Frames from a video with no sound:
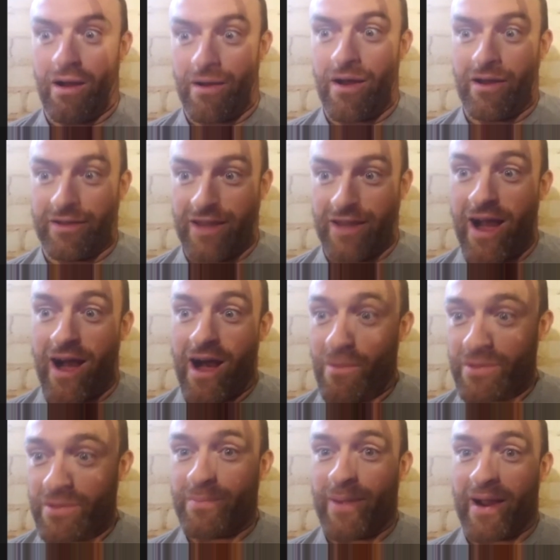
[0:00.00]
yeah, I'll
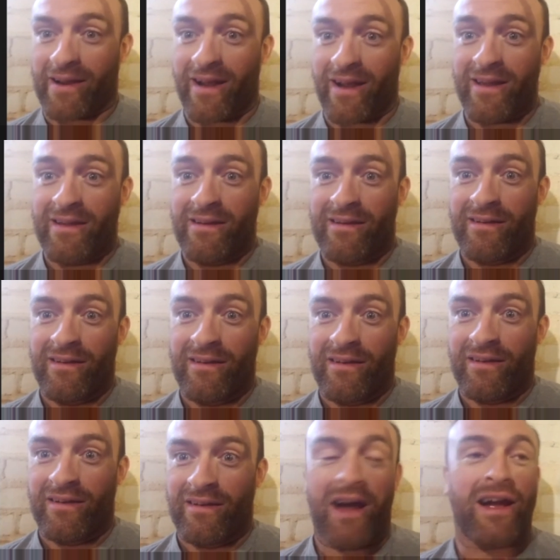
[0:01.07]
be the bad guy.
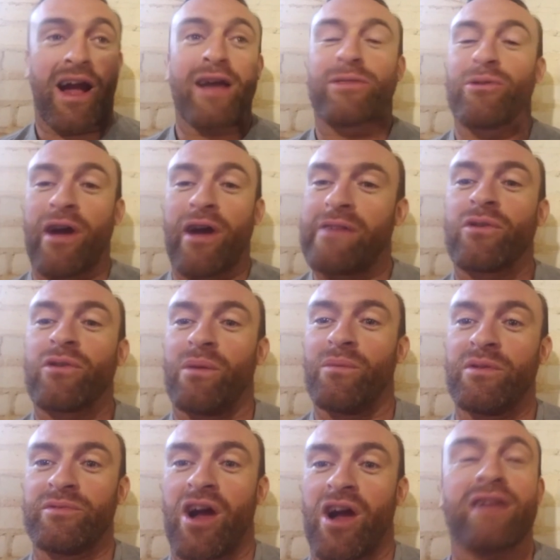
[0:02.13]
Like, I thought
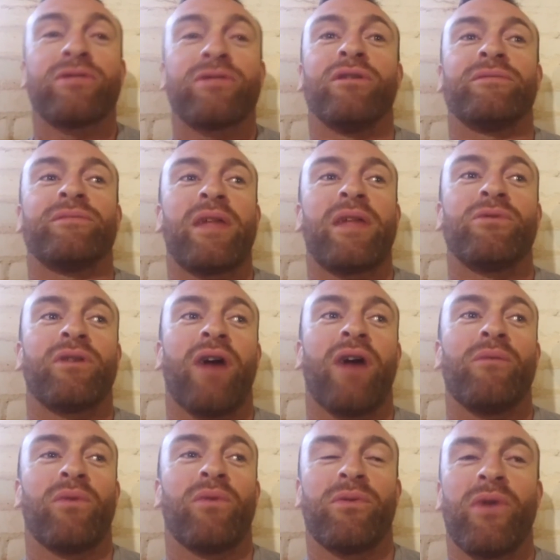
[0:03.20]
they were,
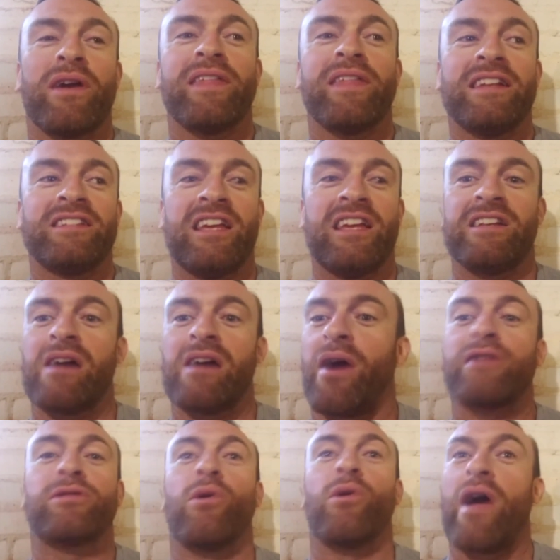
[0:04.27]
with the way they teed it up, I
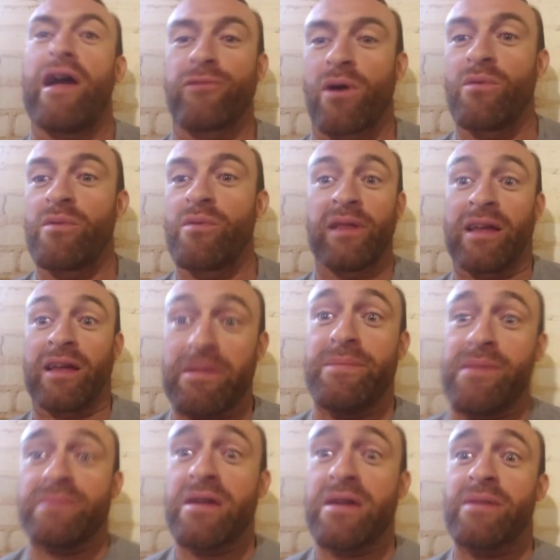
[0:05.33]
thought everyone would be like,
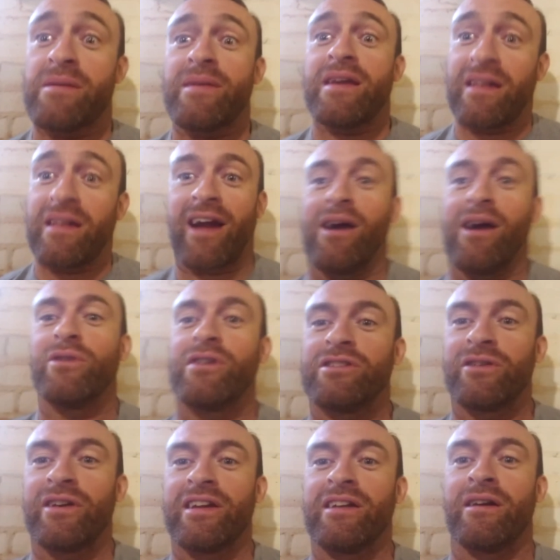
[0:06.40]
me, like, I want to
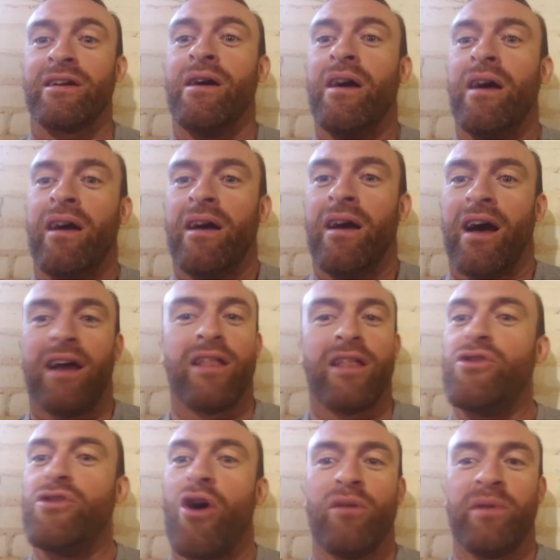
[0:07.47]
do it, you know, and
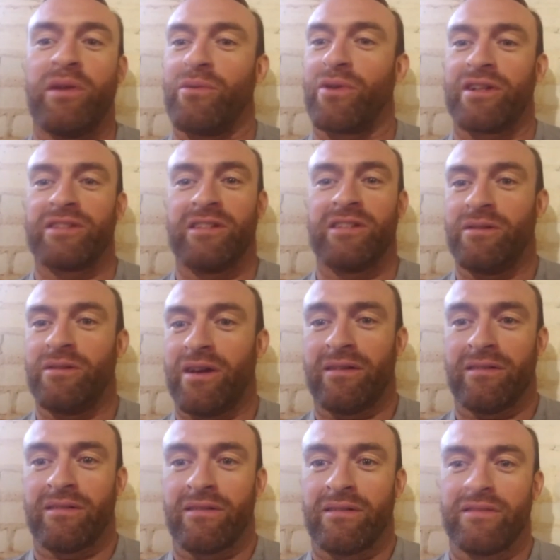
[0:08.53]
nobody wanted to do it.
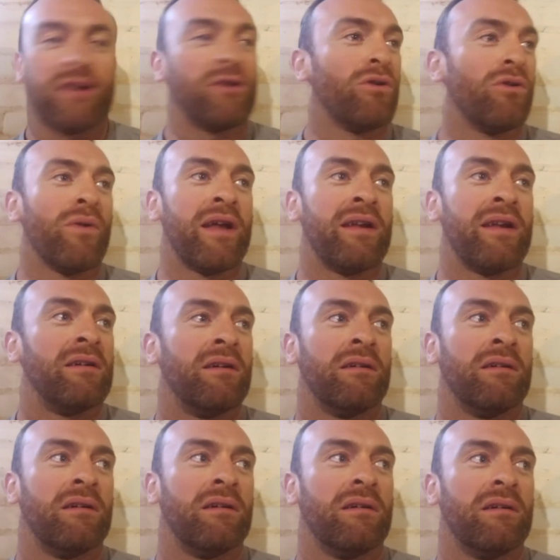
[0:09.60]
They all went,
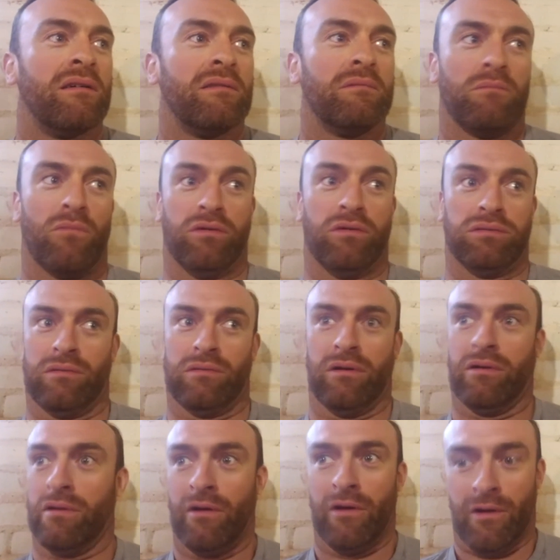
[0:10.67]
oh
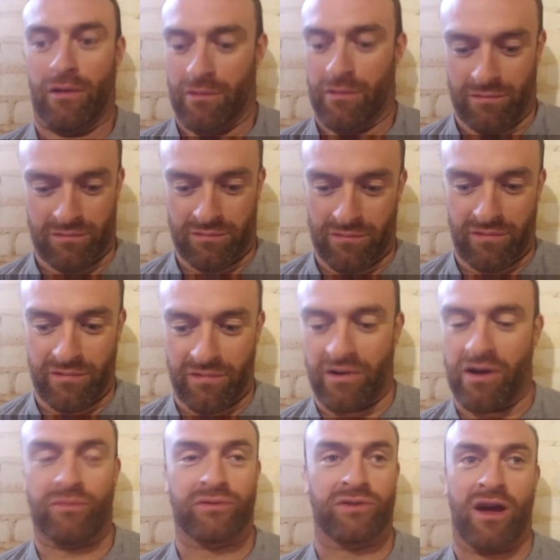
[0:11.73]
no. And
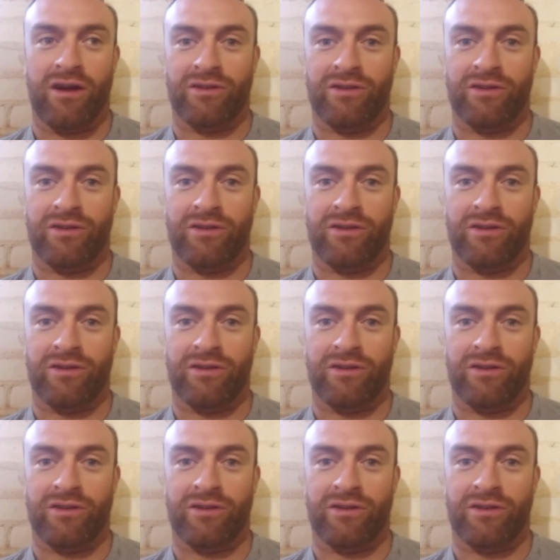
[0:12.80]
I just